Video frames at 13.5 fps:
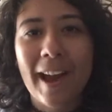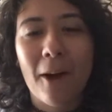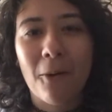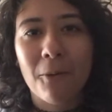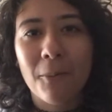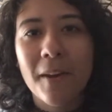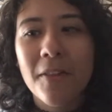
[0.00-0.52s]

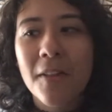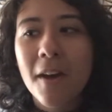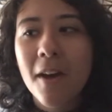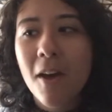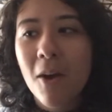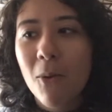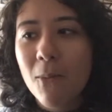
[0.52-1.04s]
out with
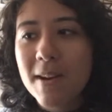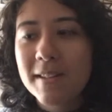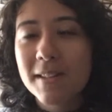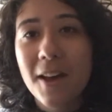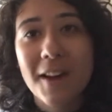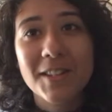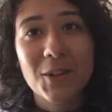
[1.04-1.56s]
was
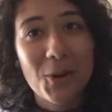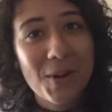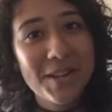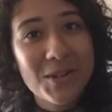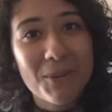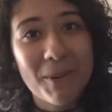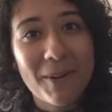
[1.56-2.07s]
not as
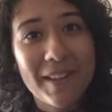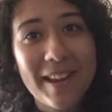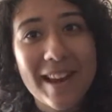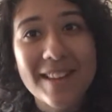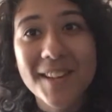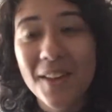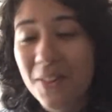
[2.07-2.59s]
cringeworthy
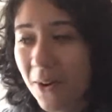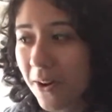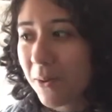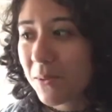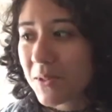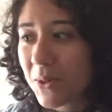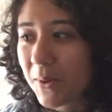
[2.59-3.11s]
as I thought
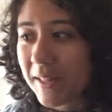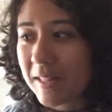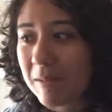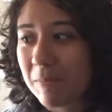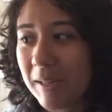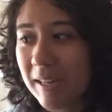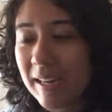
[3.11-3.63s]
it was going
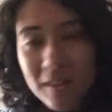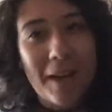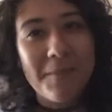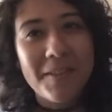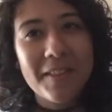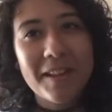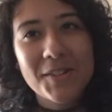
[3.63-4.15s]
to be. I
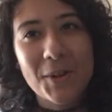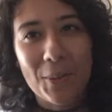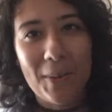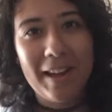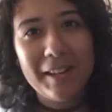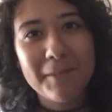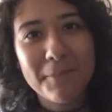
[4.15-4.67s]
mean, that's
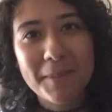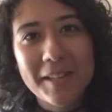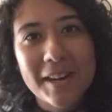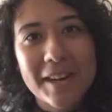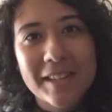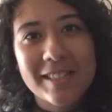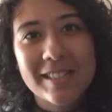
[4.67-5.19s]
great
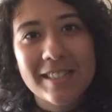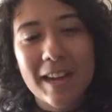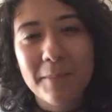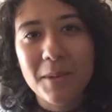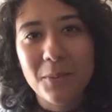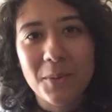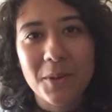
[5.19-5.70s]
because, I
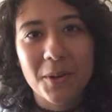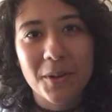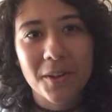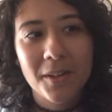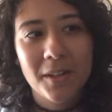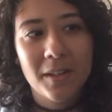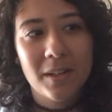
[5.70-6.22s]
mean, when
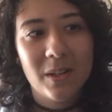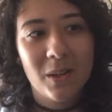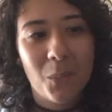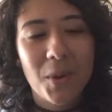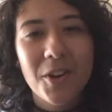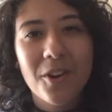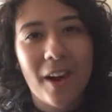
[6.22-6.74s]

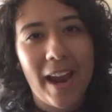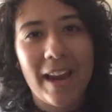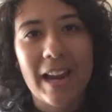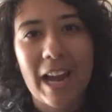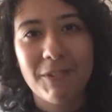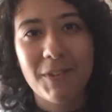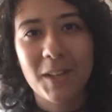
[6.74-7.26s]
you're 8,
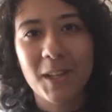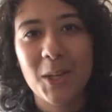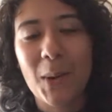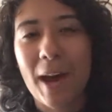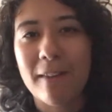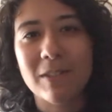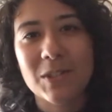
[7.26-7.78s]
I feel like you
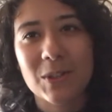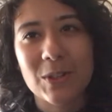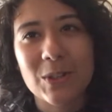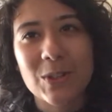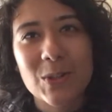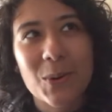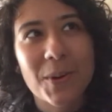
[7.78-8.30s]
have a
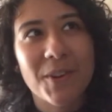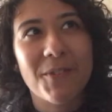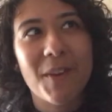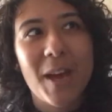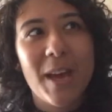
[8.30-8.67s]
certain sort of